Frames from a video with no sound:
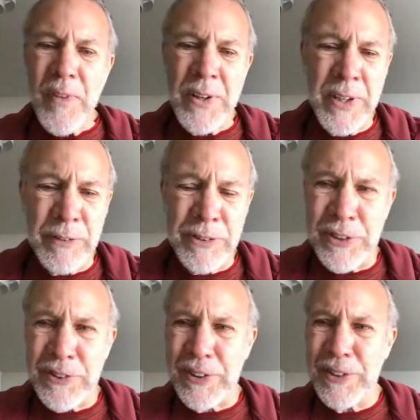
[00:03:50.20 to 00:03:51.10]
that it's
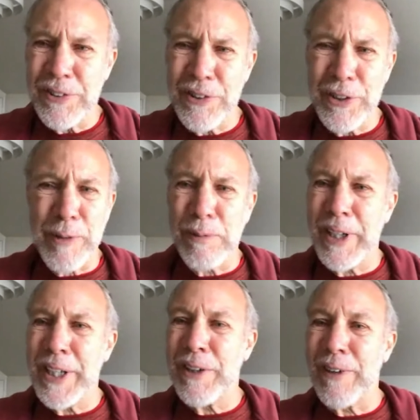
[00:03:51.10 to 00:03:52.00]
just like
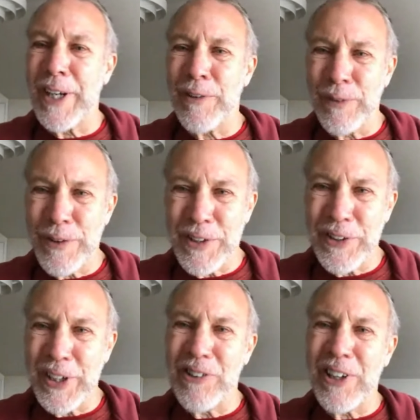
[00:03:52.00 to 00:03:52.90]
playing around with these things.